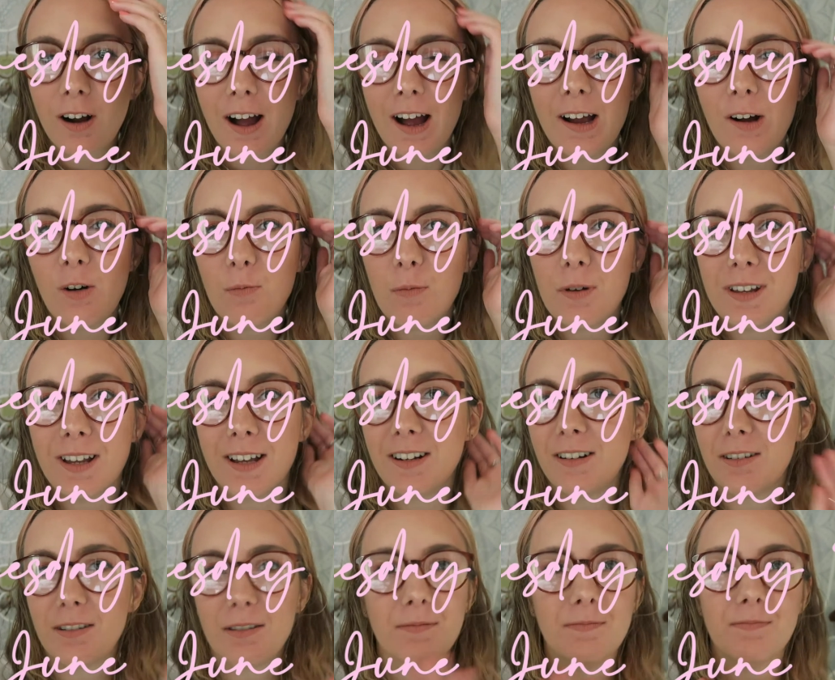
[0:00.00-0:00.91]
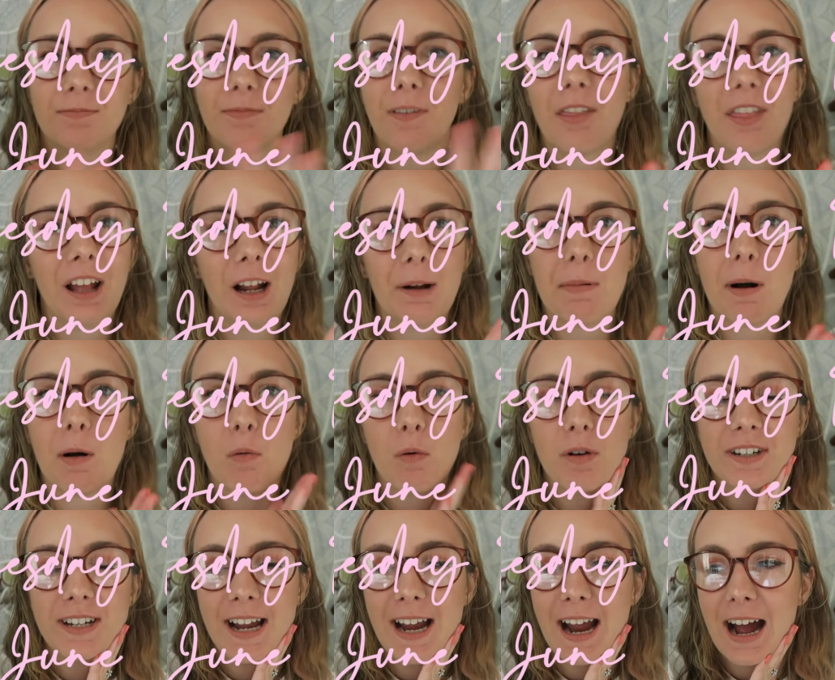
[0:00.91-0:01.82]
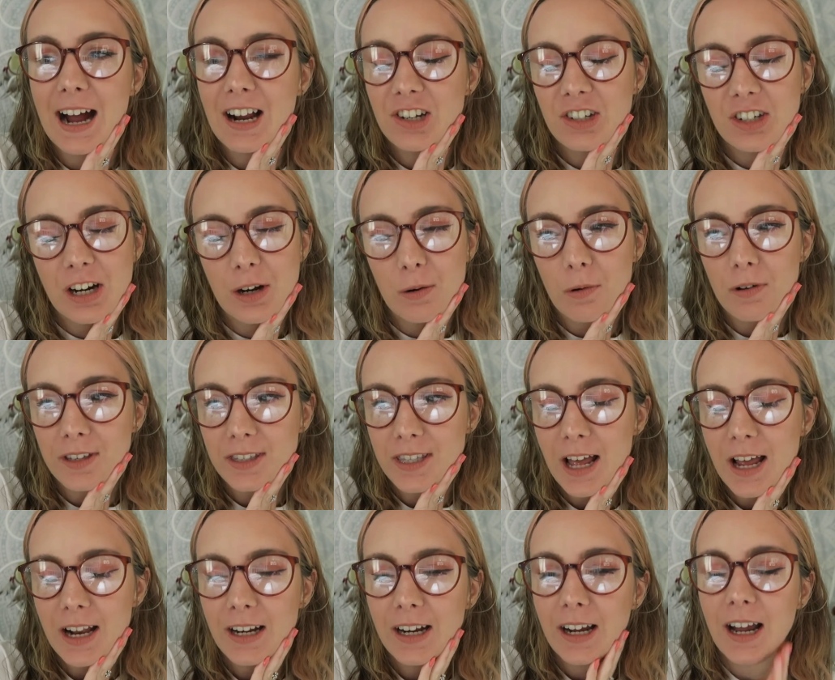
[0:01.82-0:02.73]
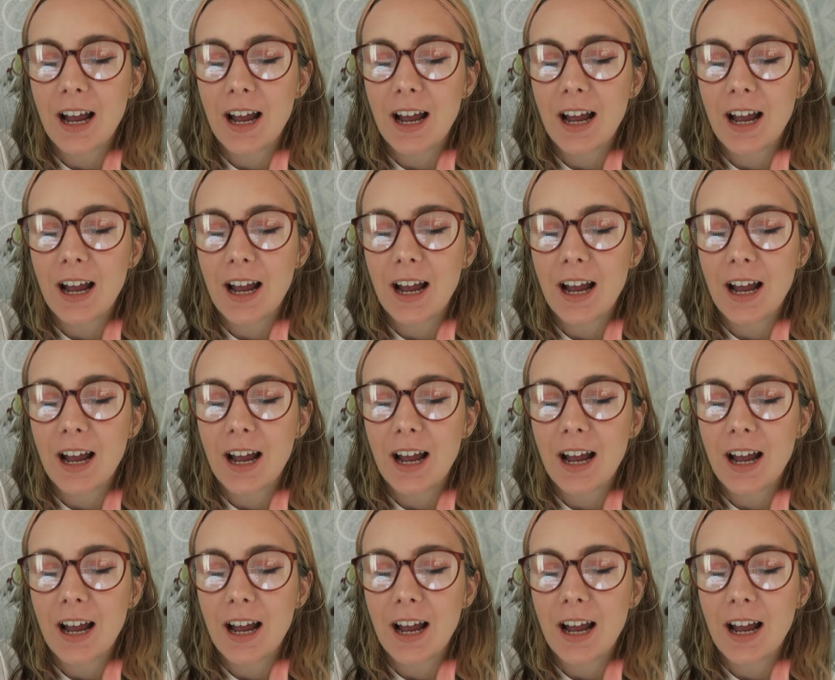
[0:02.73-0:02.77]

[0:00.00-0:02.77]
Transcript: I almost had to think about what day it actually was then.